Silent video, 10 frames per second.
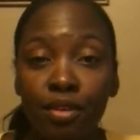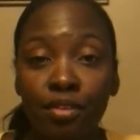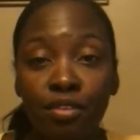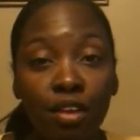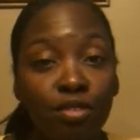
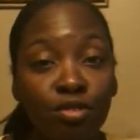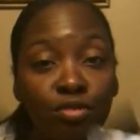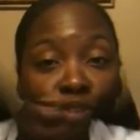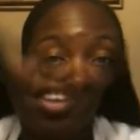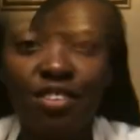Stay tuned.
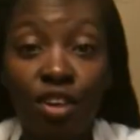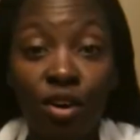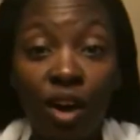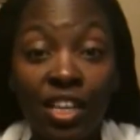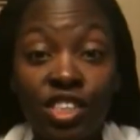Okay,
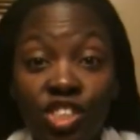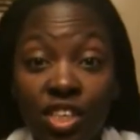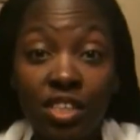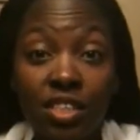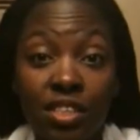so I
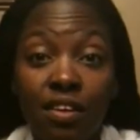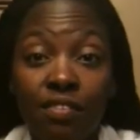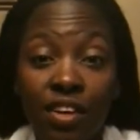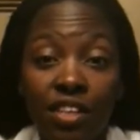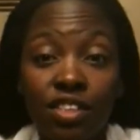just
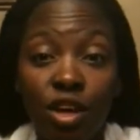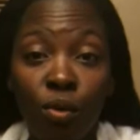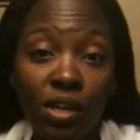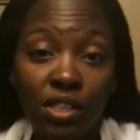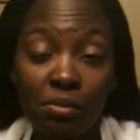finished
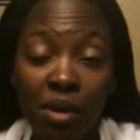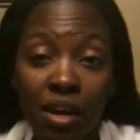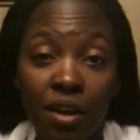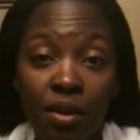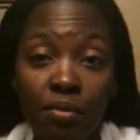co-washing my
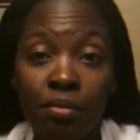hair,